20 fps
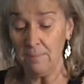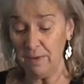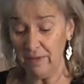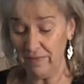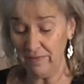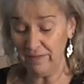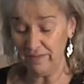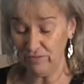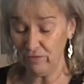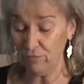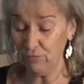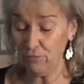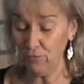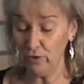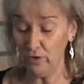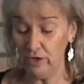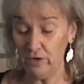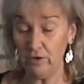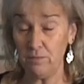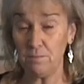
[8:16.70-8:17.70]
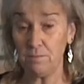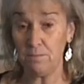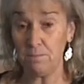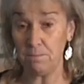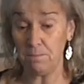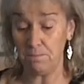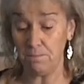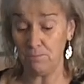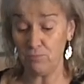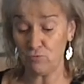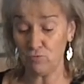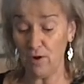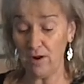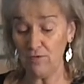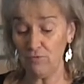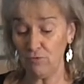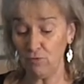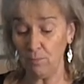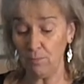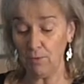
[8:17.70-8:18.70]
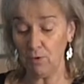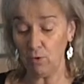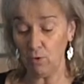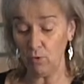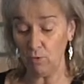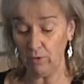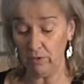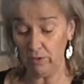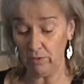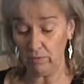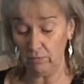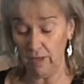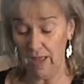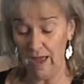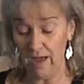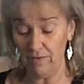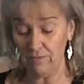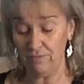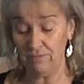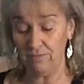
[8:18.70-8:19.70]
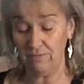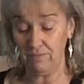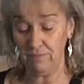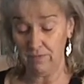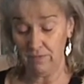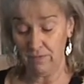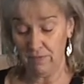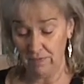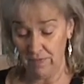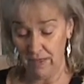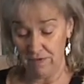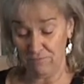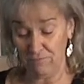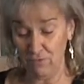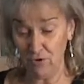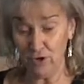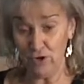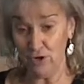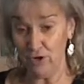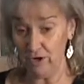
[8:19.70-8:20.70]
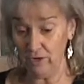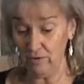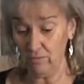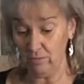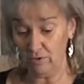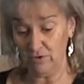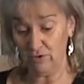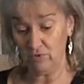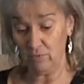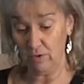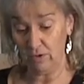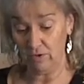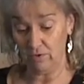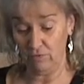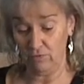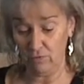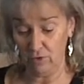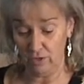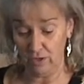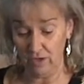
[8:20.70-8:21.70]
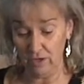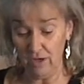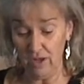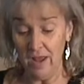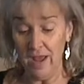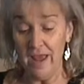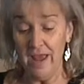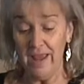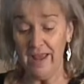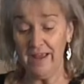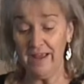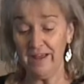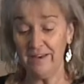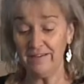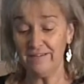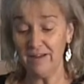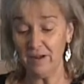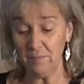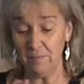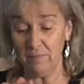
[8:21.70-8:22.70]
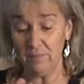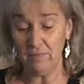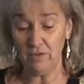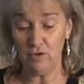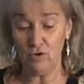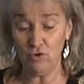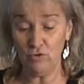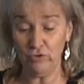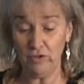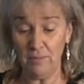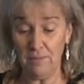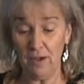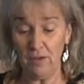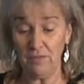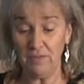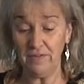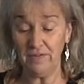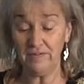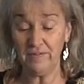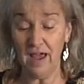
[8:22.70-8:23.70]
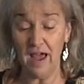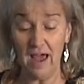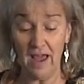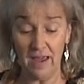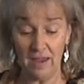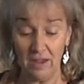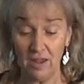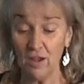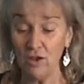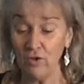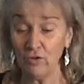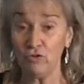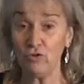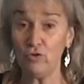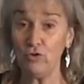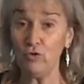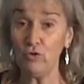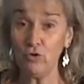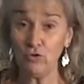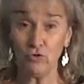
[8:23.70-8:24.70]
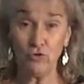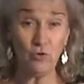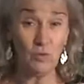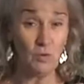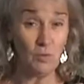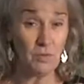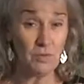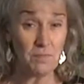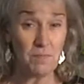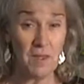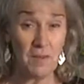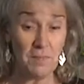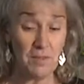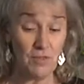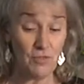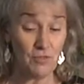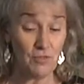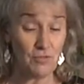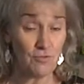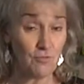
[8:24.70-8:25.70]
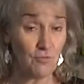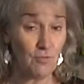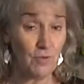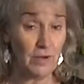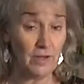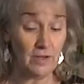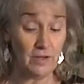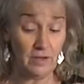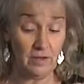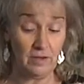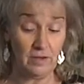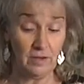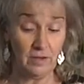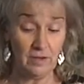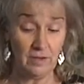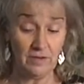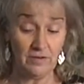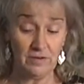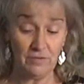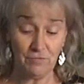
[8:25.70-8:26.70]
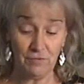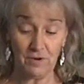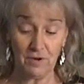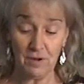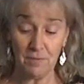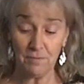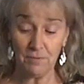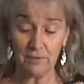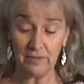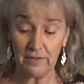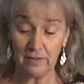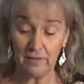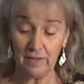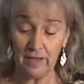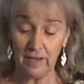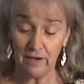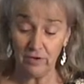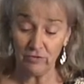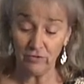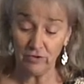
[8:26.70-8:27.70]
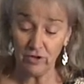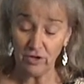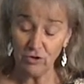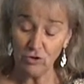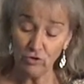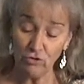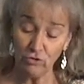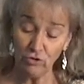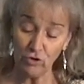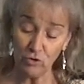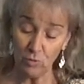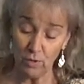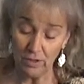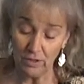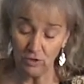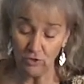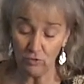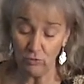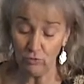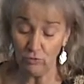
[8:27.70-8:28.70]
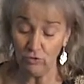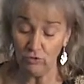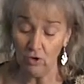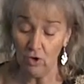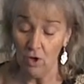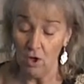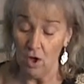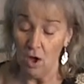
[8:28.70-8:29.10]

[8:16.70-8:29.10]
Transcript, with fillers: But there's a footed trifle bowl. It'll have that foot on it, which is why it's footed, and um, they're usually about this high. So you could do it with maybe three different complete layers. And usually you want to use